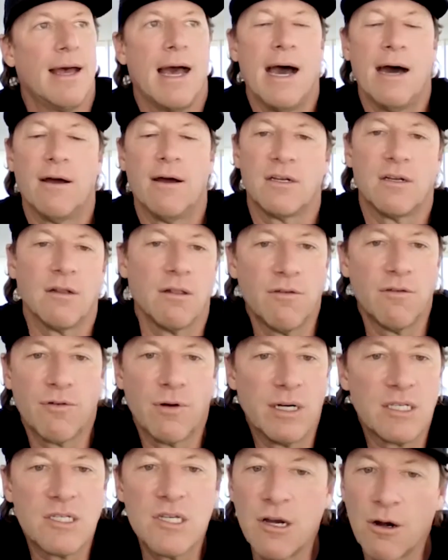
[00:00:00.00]
how to
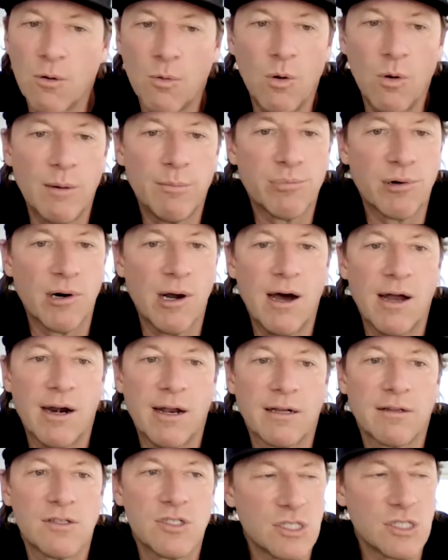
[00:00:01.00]
deliver a tier one
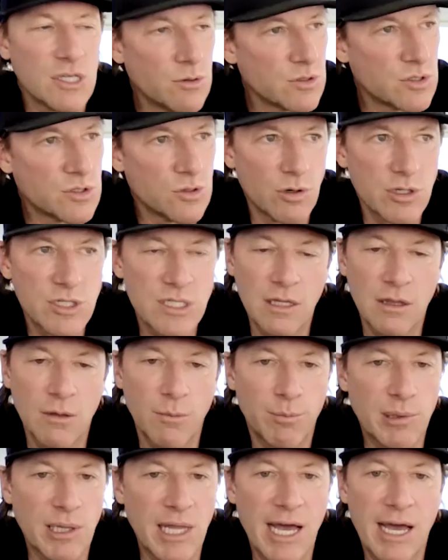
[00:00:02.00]
product, so sourcing the
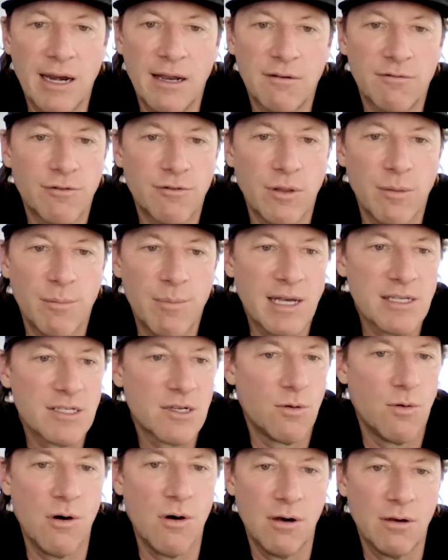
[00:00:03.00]
planet for the
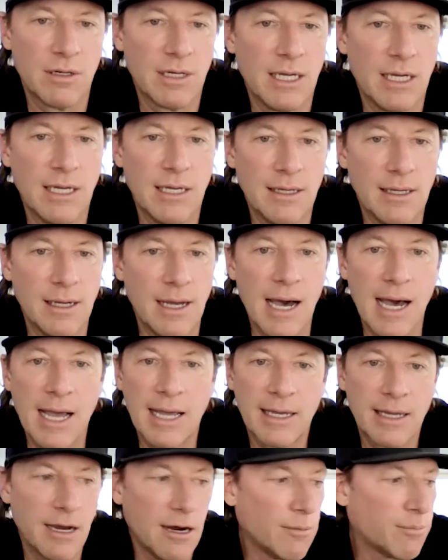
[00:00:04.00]
best quality
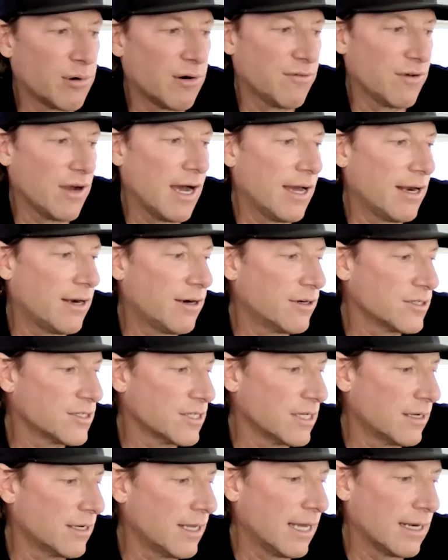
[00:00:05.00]
eye care providers,
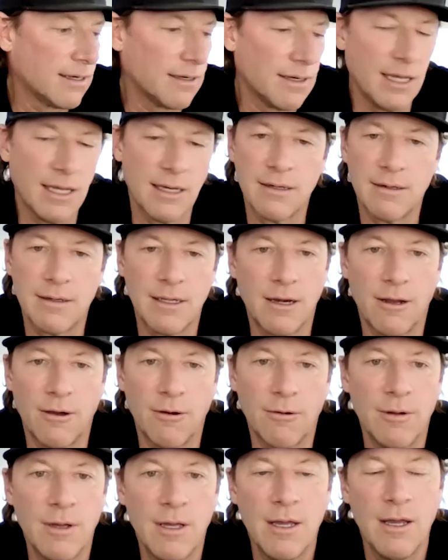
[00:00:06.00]
and and and you
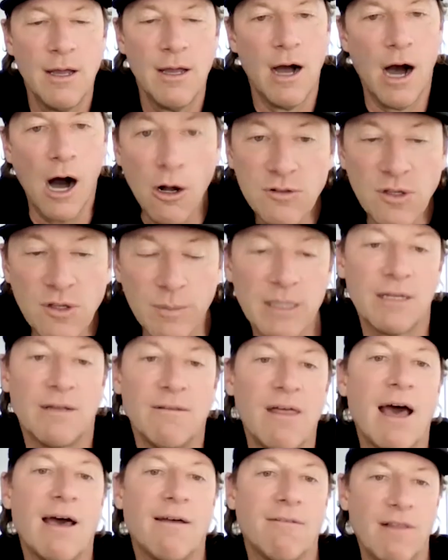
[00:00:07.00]
know, ultimately
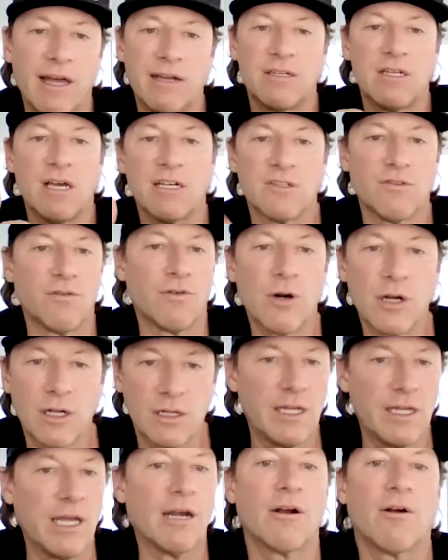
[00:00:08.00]
that led to us
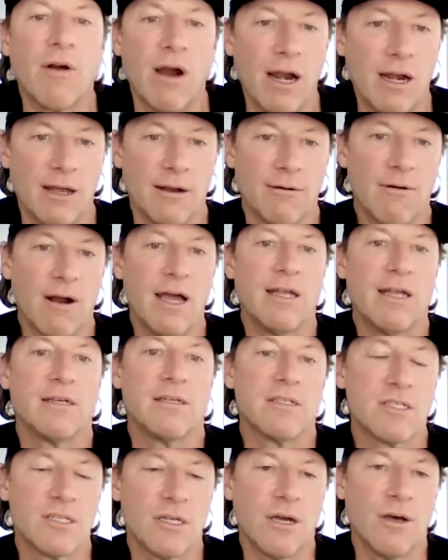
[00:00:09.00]
vertically integrating, right?
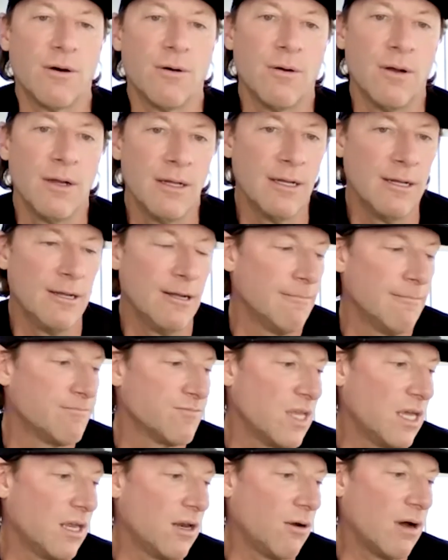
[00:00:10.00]
So,
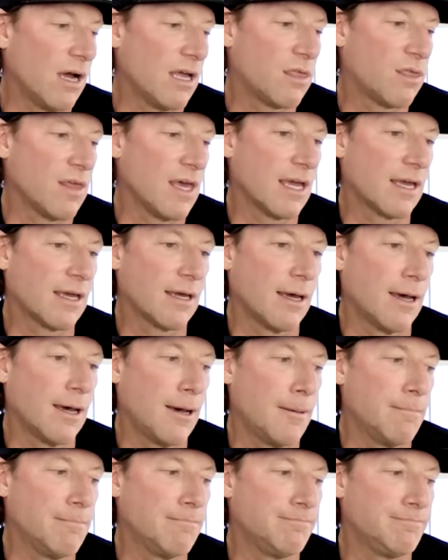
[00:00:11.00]
you know, I think
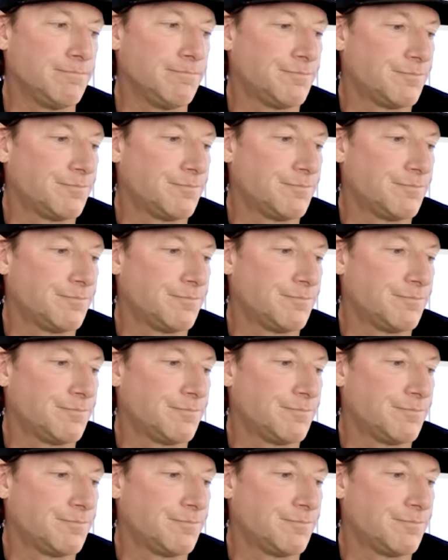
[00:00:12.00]
um,